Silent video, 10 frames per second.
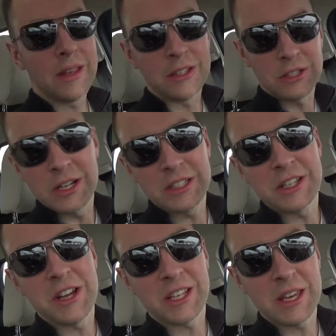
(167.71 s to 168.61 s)
Good
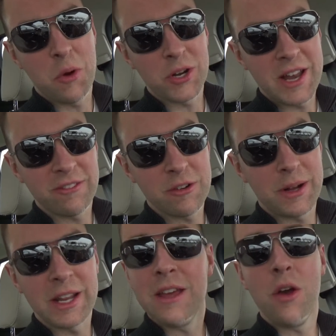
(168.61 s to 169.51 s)
Kentucky morning,
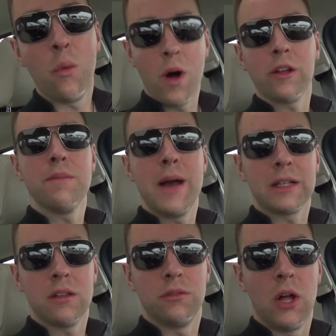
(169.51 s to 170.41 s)
everybody. Welcome back
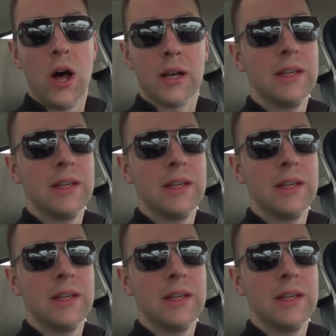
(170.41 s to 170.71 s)
to the vlog.